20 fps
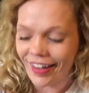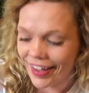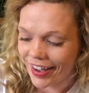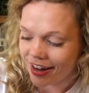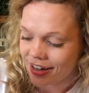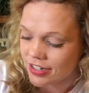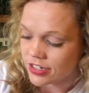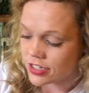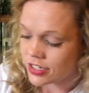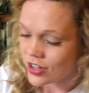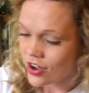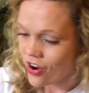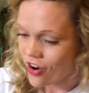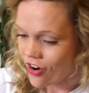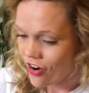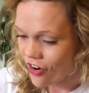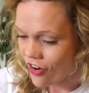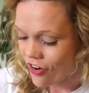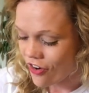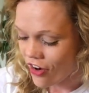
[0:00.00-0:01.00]
And
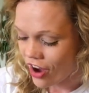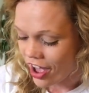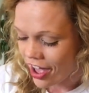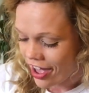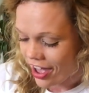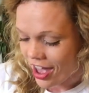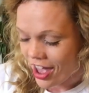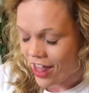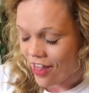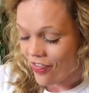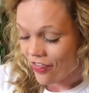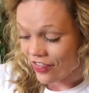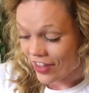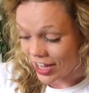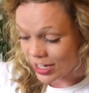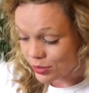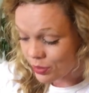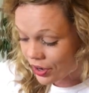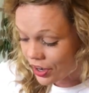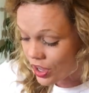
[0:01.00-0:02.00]
so
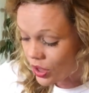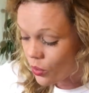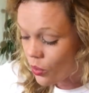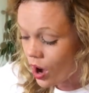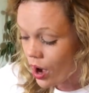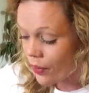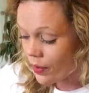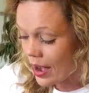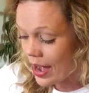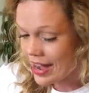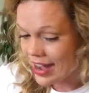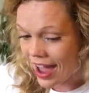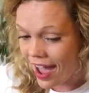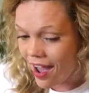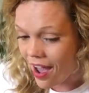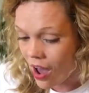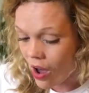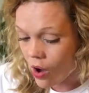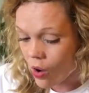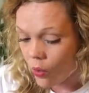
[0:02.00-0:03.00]
that's where you are right
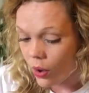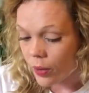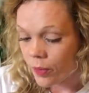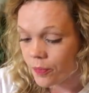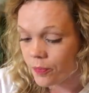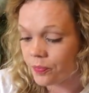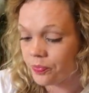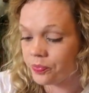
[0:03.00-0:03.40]
now.